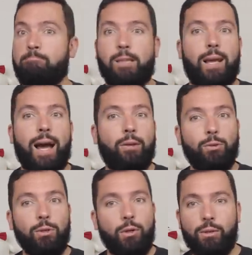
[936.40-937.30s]
How do
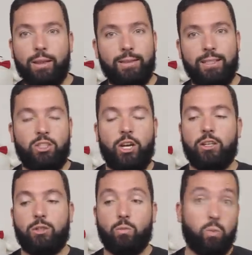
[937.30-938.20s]
you know that this
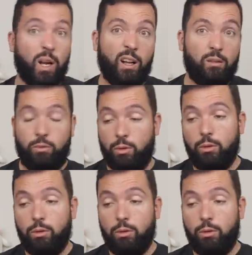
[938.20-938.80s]
changed? Well, you